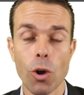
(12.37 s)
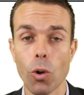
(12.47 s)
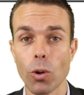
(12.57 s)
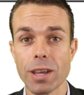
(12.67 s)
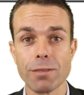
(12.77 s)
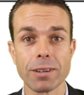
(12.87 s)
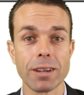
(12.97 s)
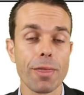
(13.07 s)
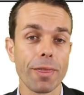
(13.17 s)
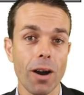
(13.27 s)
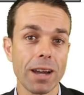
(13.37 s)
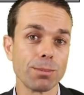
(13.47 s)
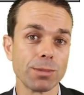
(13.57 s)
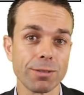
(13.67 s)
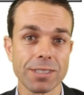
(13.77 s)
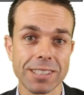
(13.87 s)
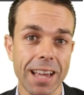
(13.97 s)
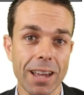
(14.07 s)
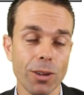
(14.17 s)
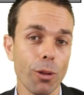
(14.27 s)
or even items of
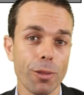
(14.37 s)
sale or